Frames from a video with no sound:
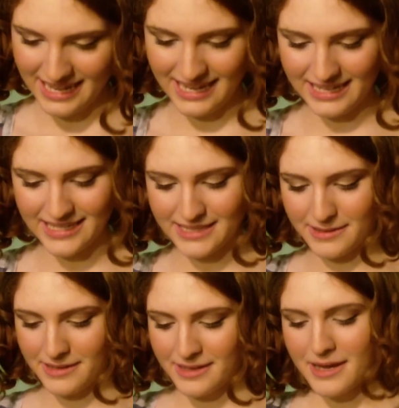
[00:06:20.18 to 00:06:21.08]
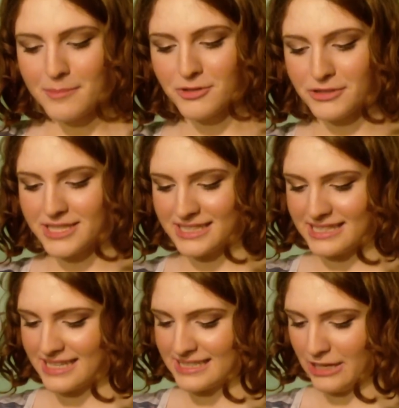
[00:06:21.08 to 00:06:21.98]
And Bruce
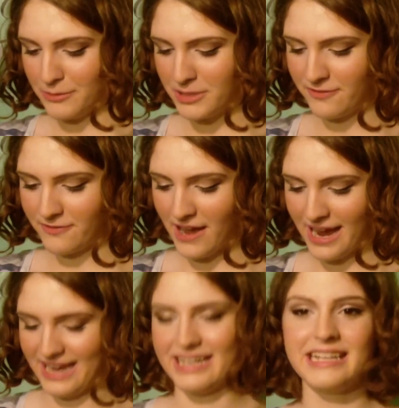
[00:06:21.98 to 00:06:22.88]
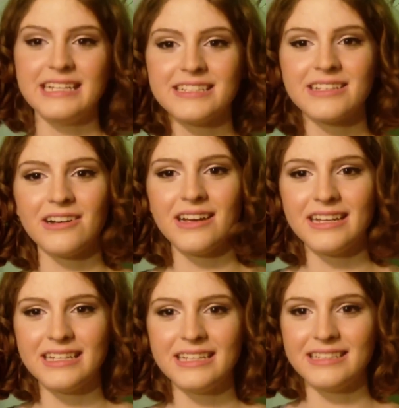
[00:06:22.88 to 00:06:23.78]
says he'll be fine, and
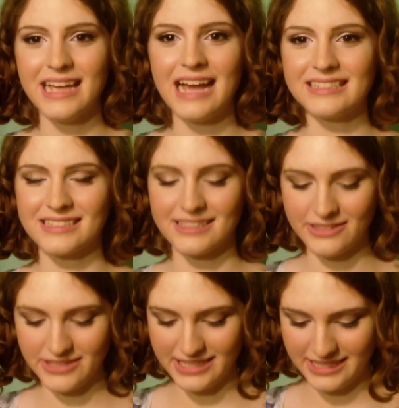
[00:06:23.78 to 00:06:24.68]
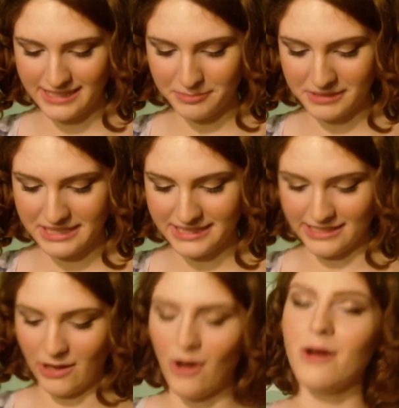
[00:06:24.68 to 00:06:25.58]
he asks Lucius to
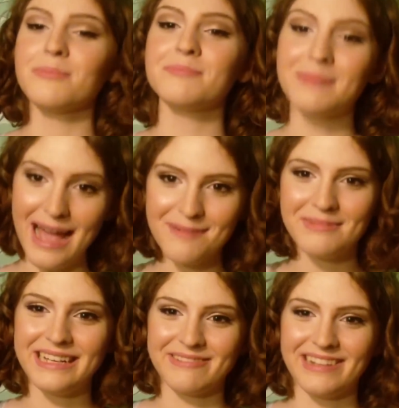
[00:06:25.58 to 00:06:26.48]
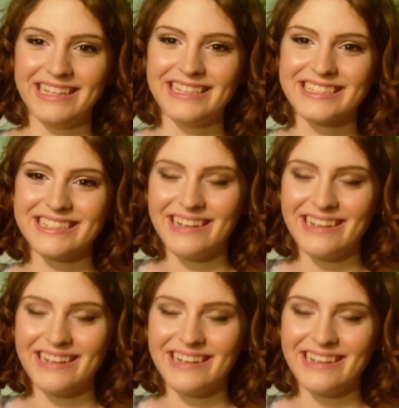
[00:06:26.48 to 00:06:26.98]
please call Batman while he's